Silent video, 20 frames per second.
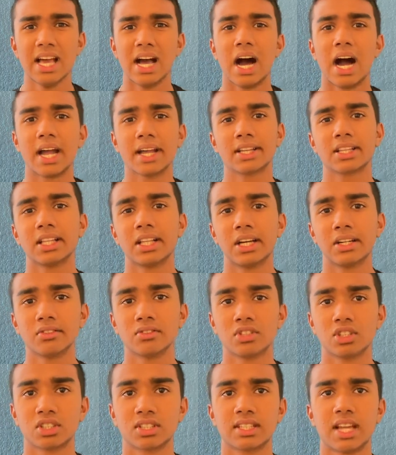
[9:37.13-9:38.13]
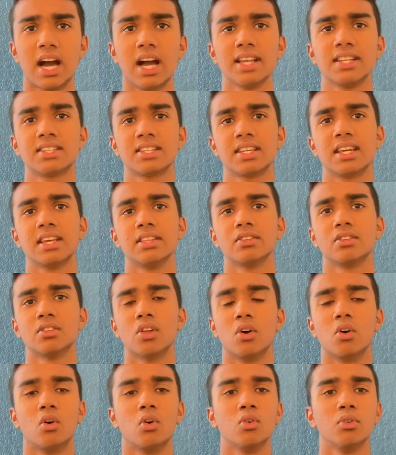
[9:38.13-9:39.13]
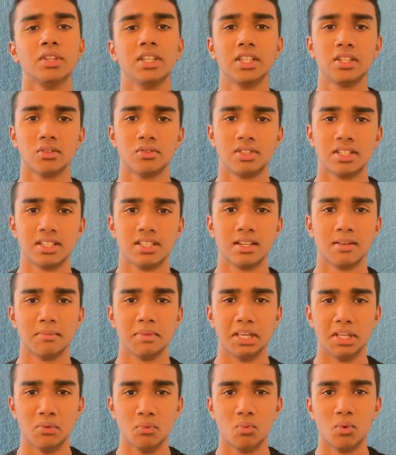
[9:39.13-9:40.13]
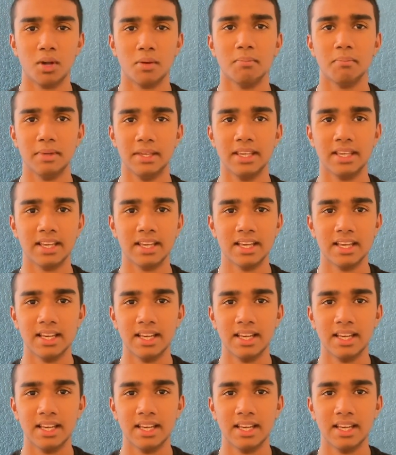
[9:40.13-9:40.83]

iCloud just ties together the whole ecosystem in one big